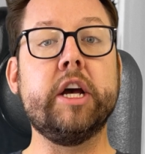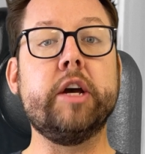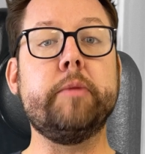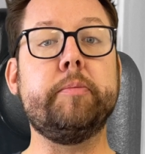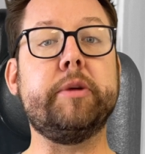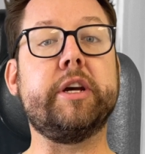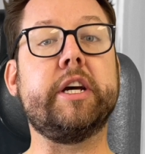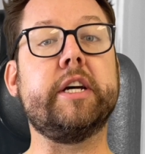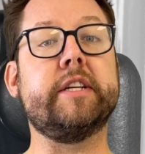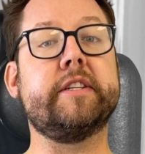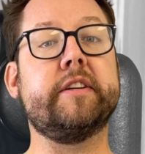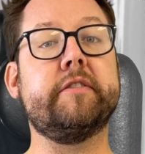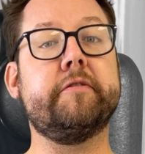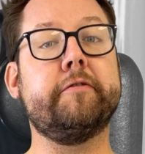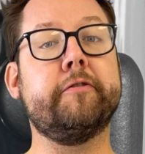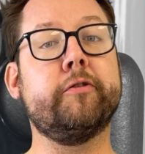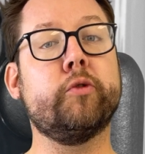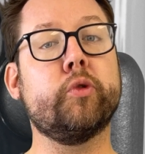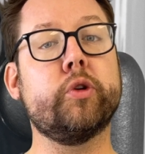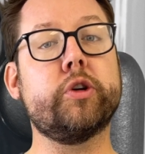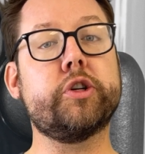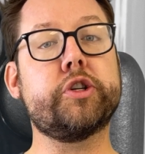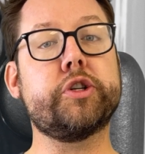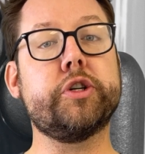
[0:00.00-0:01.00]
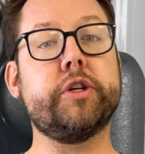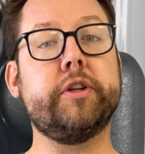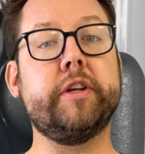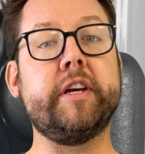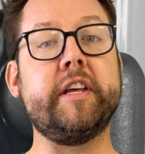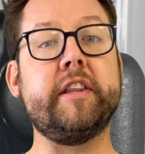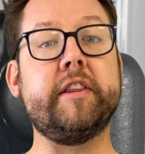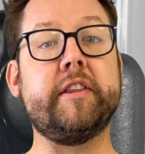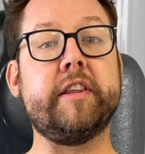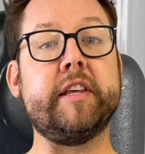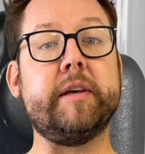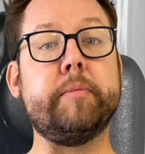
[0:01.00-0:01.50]
because
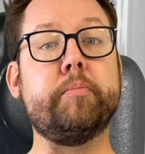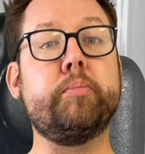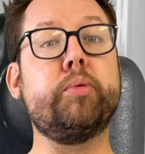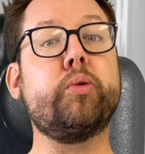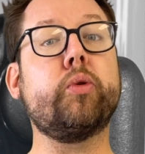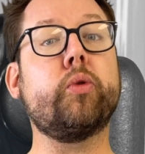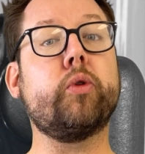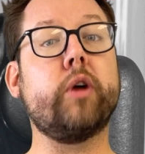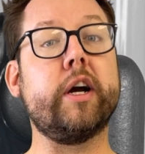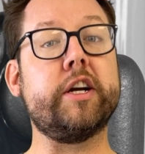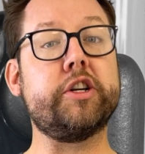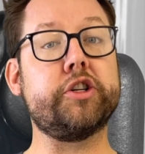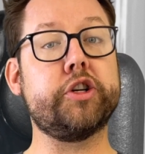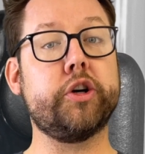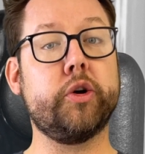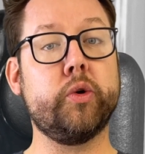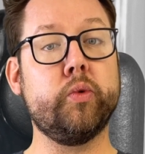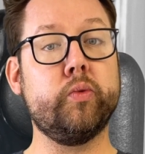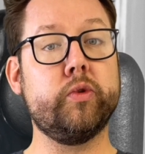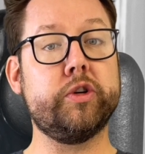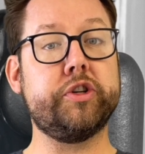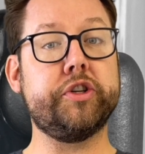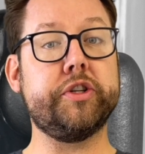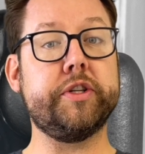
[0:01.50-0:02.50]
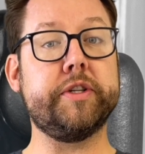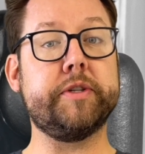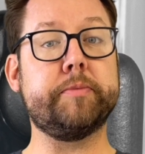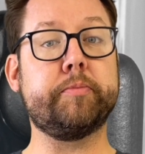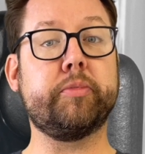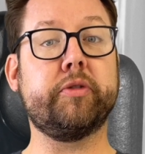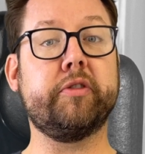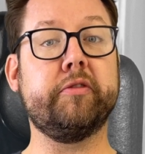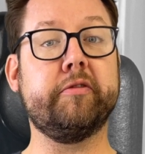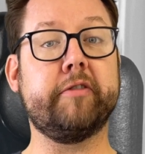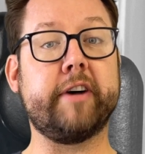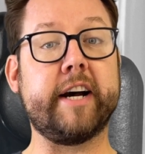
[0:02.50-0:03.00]
unfortunately the pressure which is
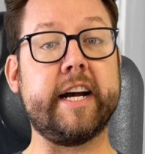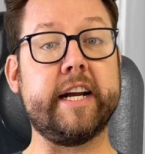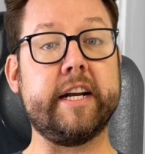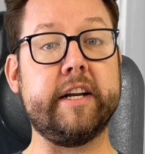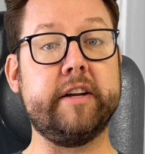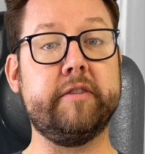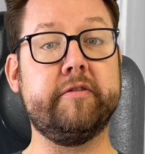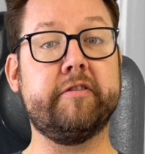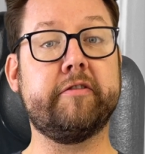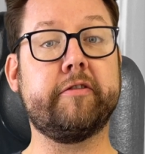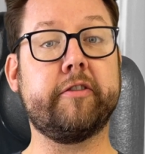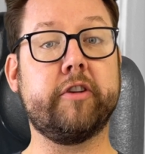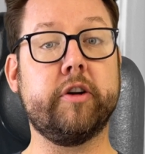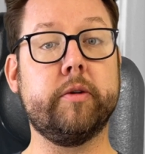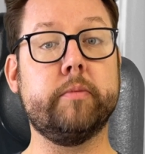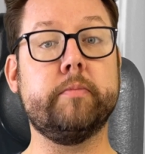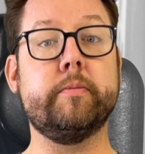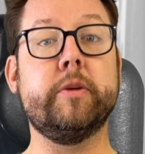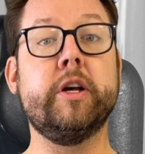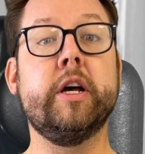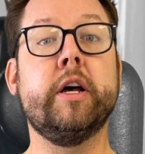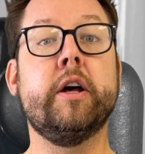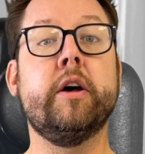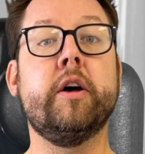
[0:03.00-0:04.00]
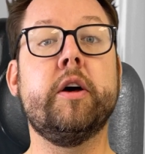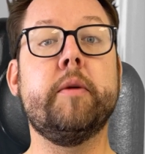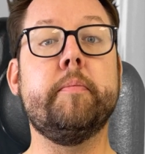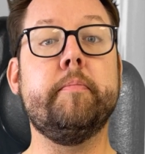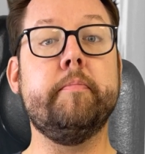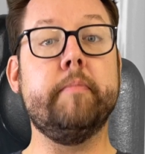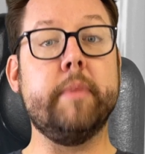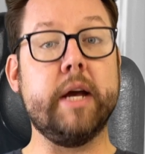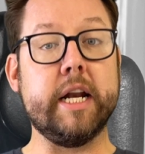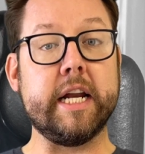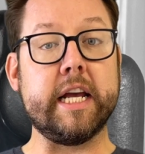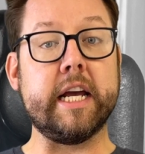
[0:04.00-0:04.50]
provided from
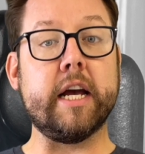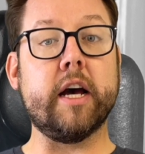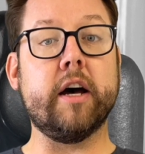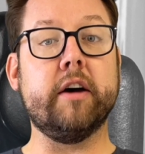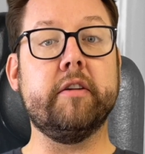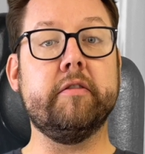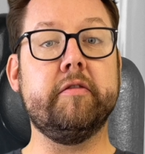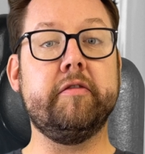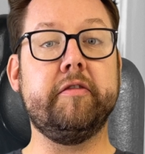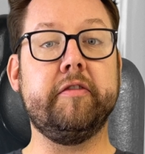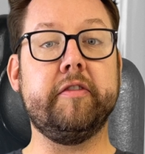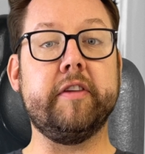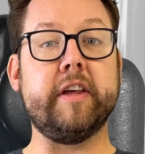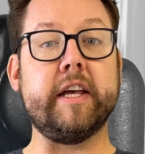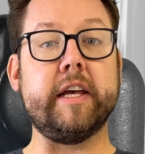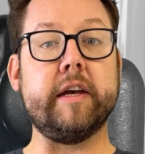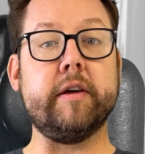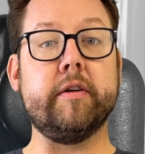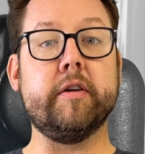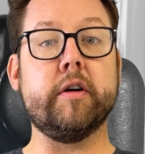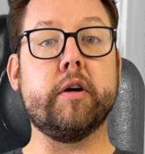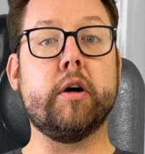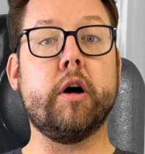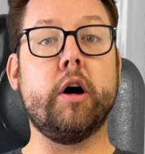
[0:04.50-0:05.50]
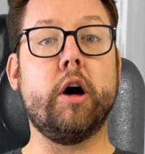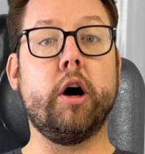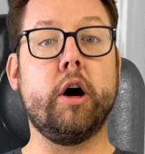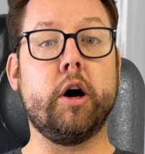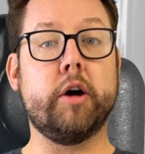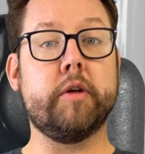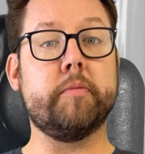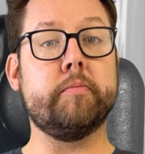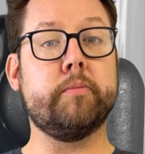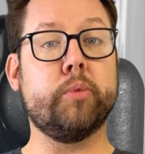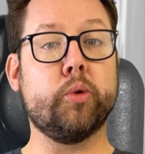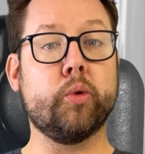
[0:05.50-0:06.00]
many of the
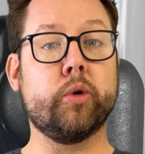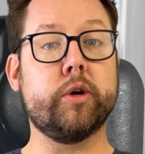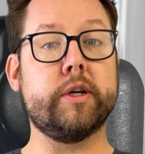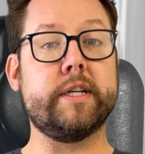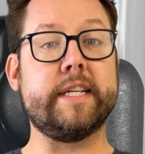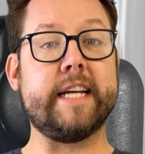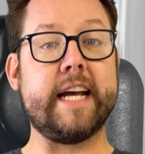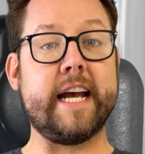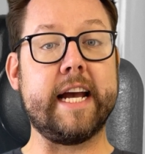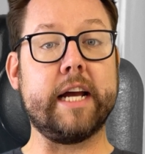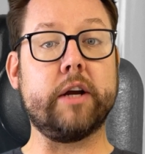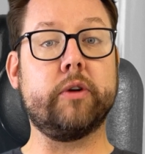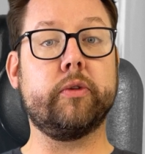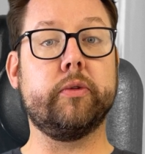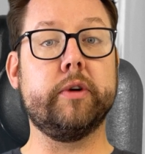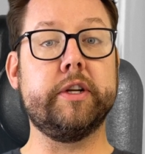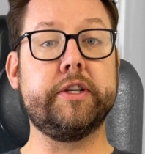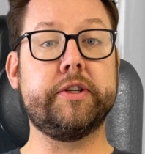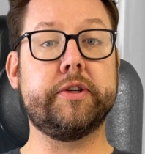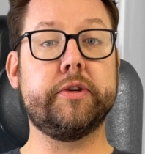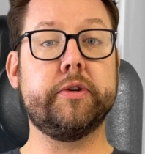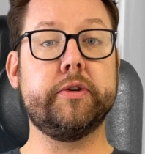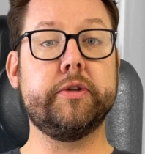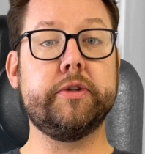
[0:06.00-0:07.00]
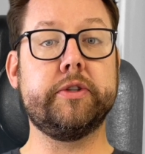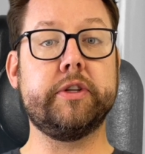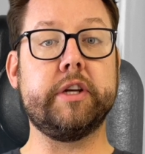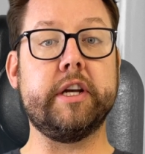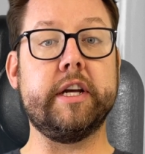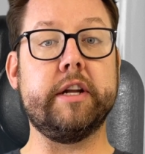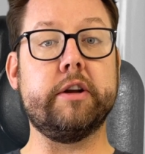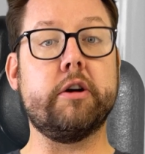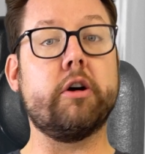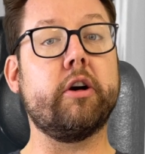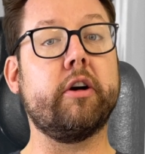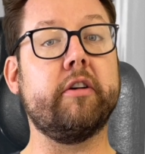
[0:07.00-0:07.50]
onboard tank rinsers
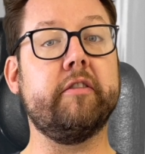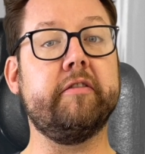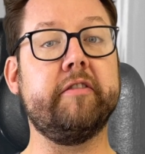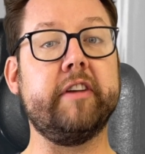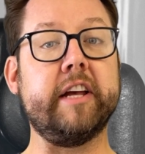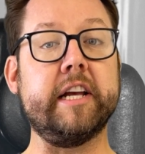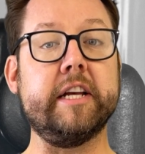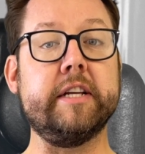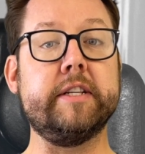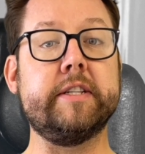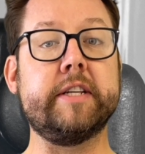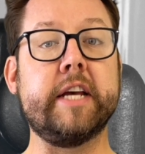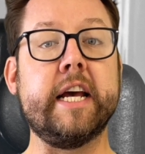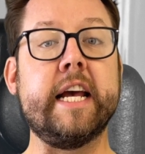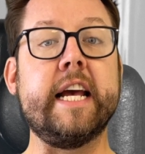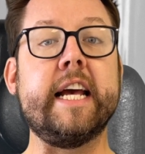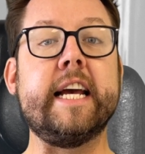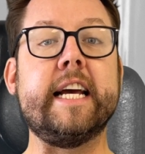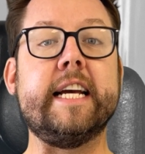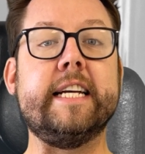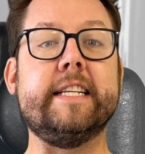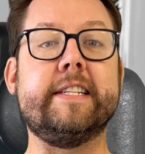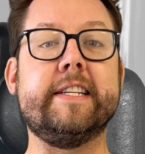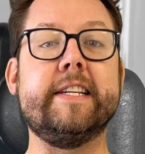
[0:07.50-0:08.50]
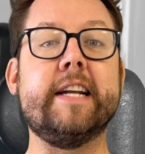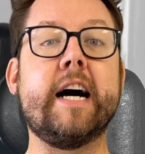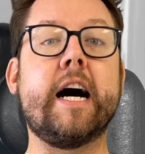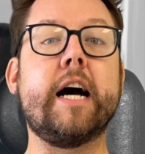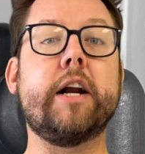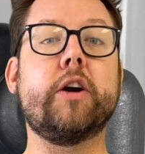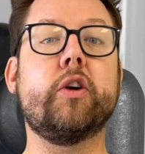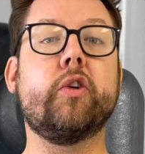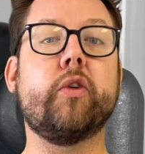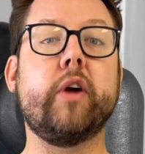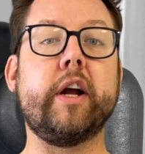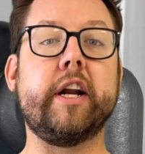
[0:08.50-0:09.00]
in RVs is
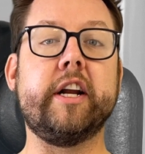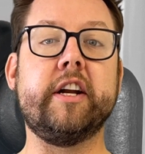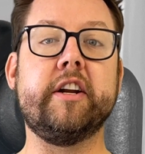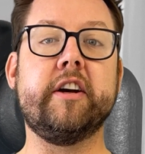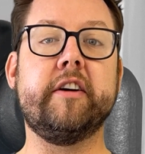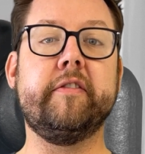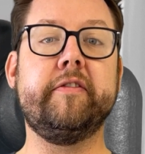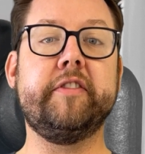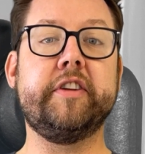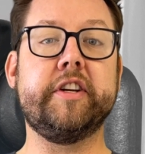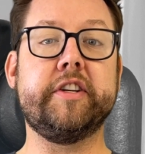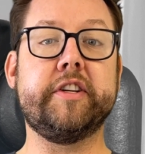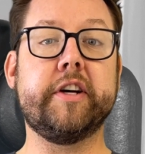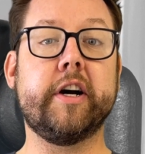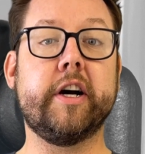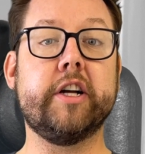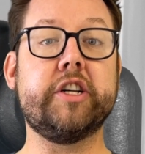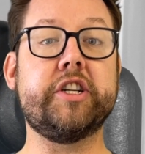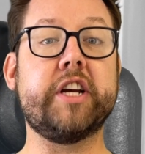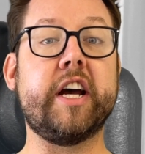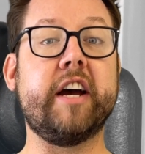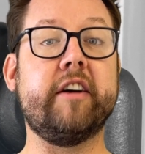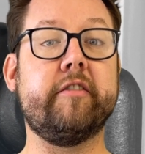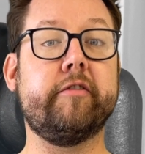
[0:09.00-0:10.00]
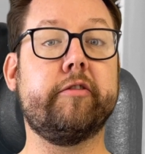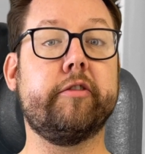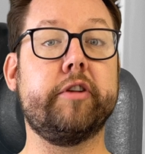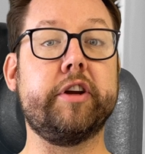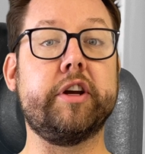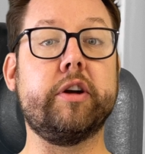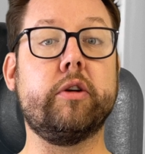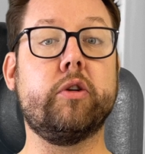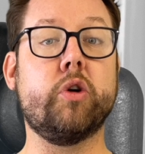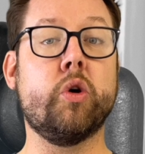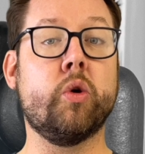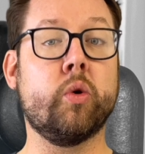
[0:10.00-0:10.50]
not great enough to touch every
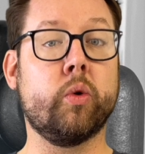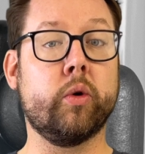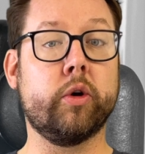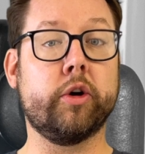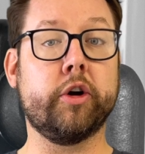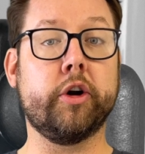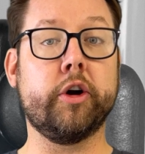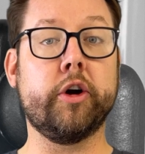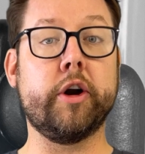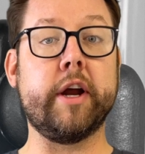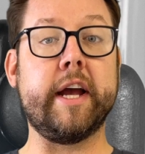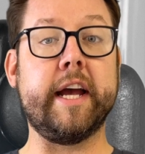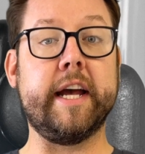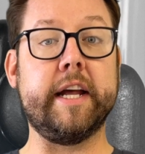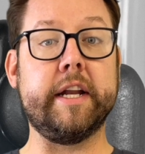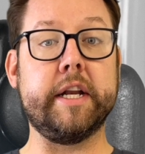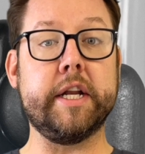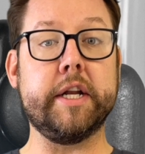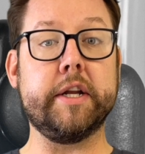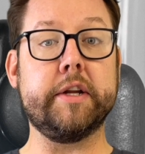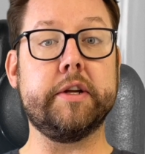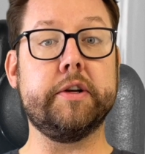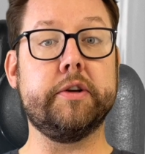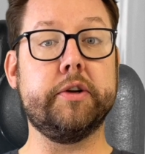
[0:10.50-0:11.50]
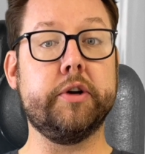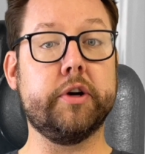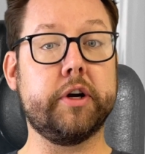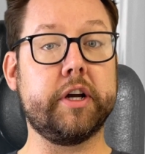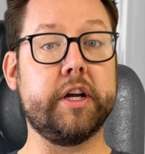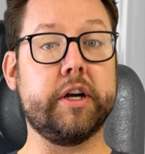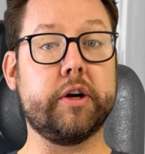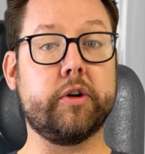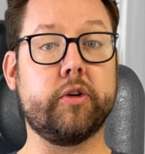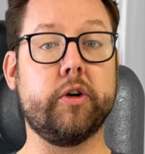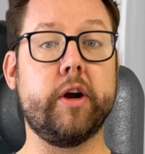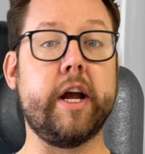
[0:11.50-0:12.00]
corner and nook
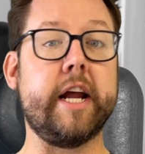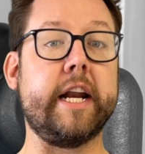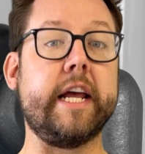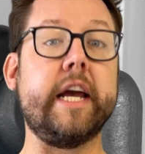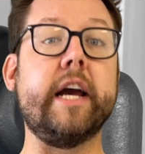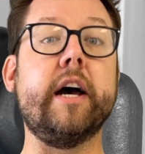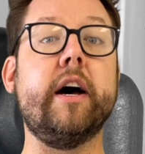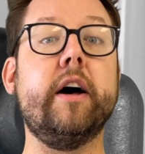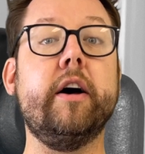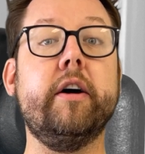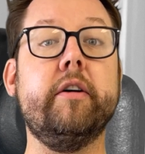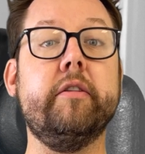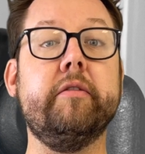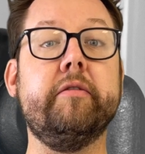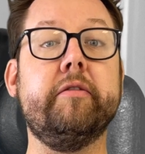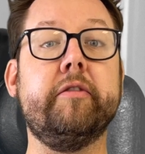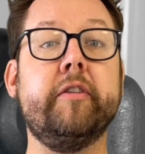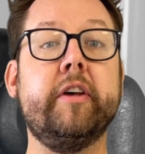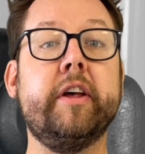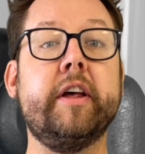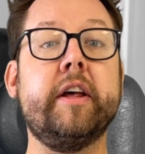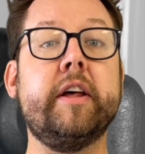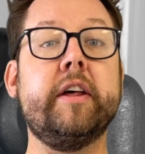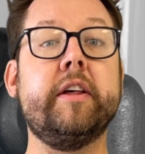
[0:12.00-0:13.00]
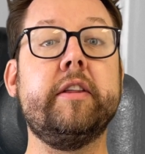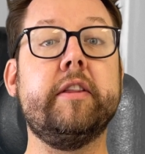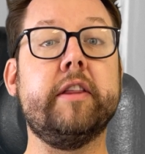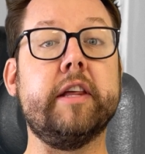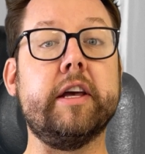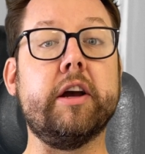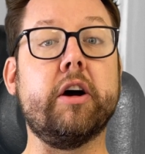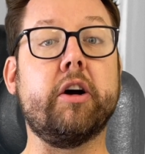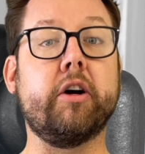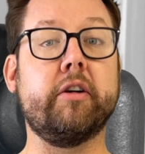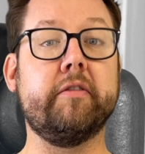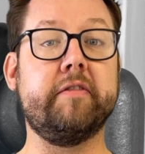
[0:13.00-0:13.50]
and cranny of the
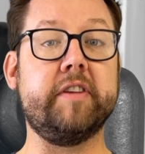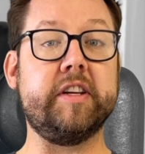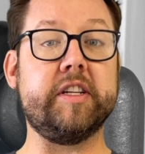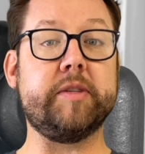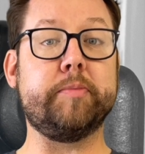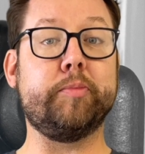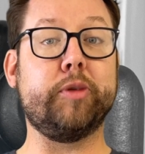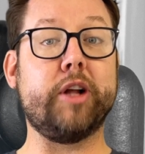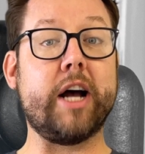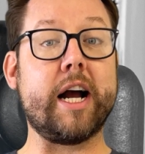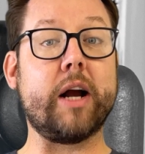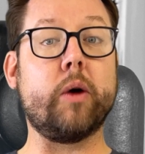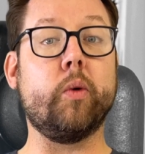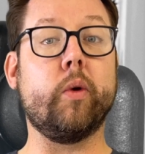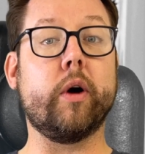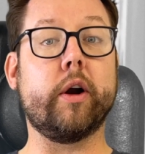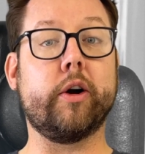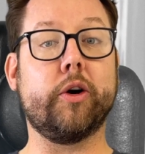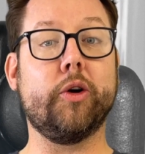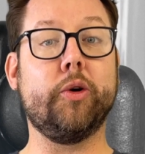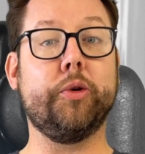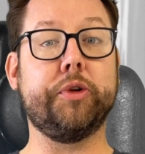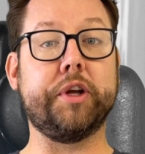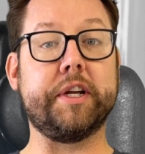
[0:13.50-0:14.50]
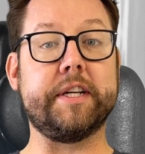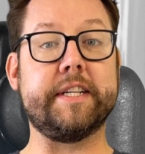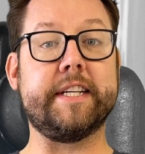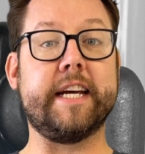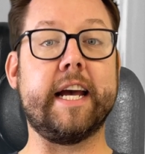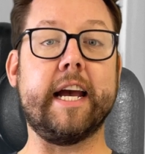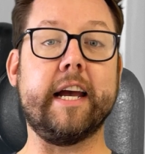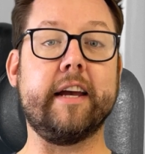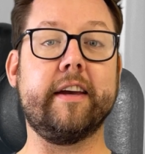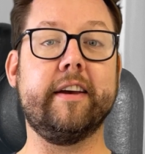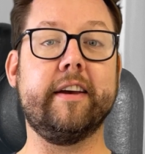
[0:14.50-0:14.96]
RV's black water holding tank.